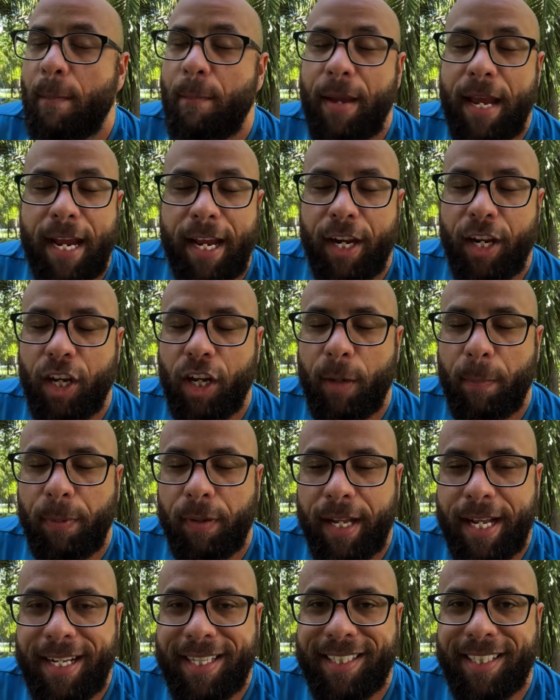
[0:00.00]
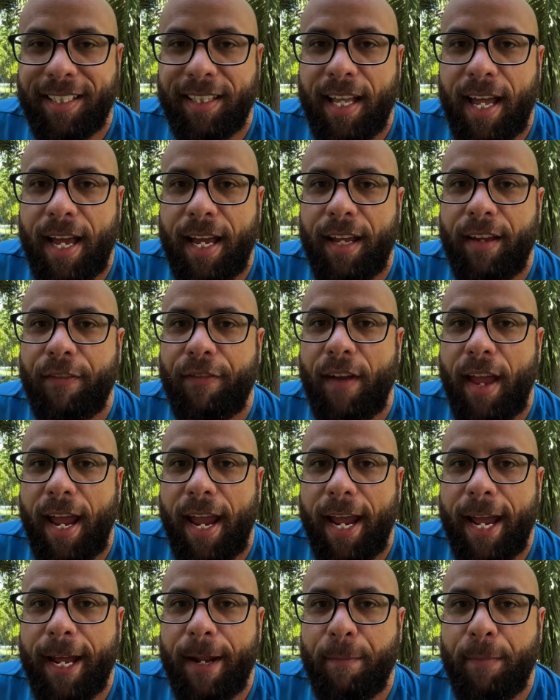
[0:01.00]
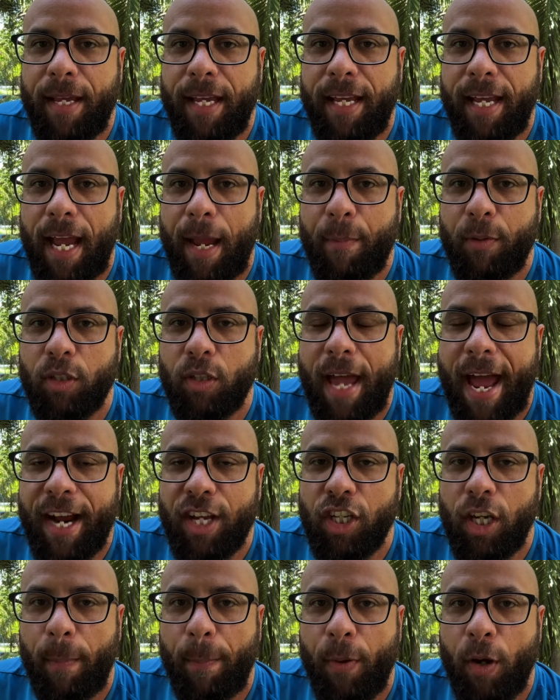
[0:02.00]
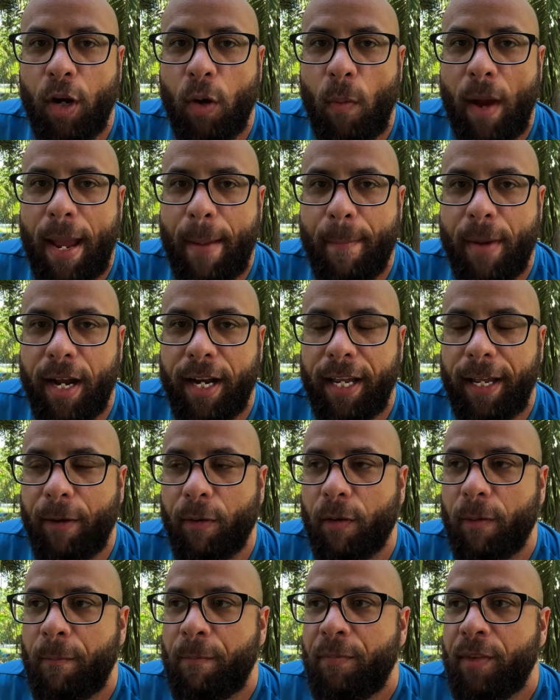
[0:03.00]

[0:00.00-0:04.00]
being in a good place in life and being able to actually put away money.